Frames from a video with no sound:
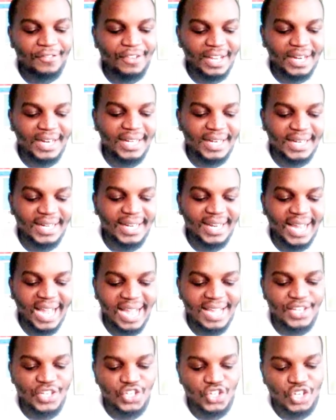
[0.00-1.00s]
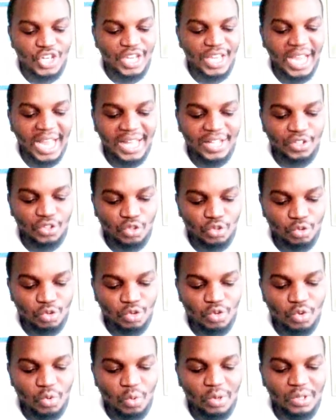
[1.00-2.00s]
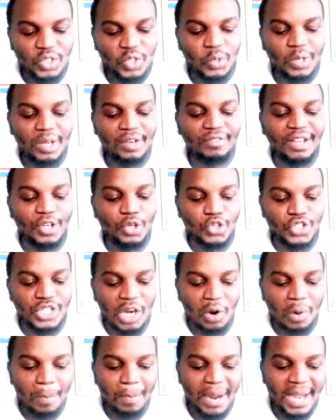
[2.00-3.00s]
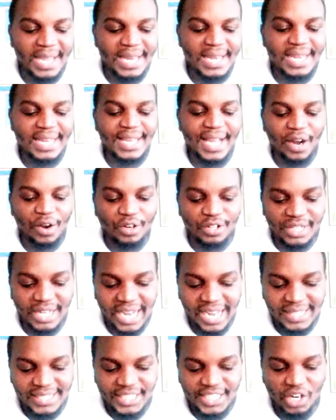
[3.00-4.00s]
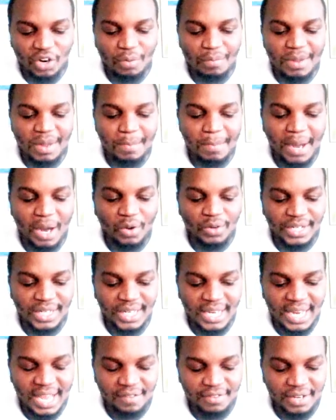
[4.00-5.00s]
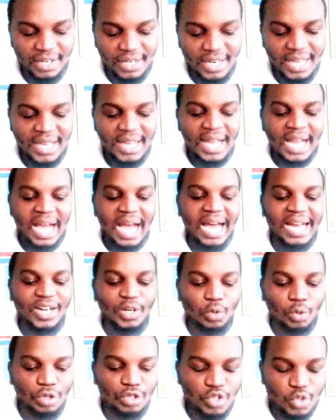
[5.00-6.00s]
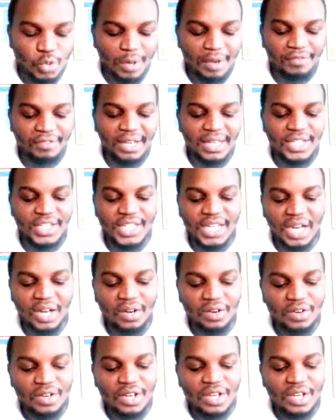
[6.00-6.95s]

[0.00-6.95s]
Verily I say unto you, whatsoever you shall bind here on earth shall be bound in heaven, and whatsoever shall